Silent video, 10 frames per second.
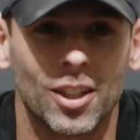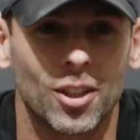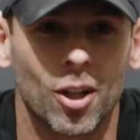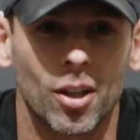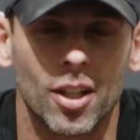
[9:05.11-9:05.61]
You
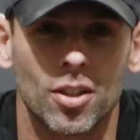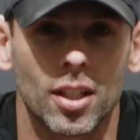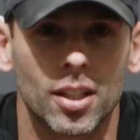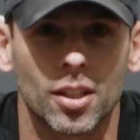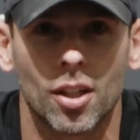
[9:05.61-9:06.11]

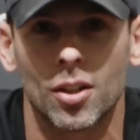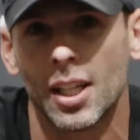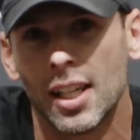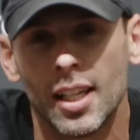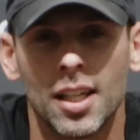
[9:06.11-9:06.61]
know,
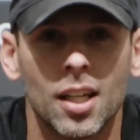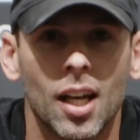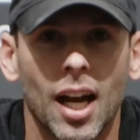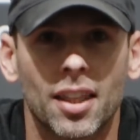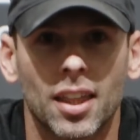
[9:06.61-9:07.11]

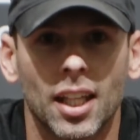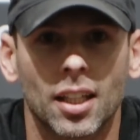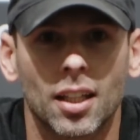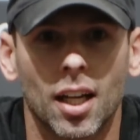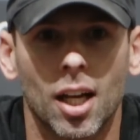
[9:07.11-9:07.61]
I
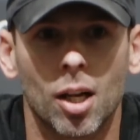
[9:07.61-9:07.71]
think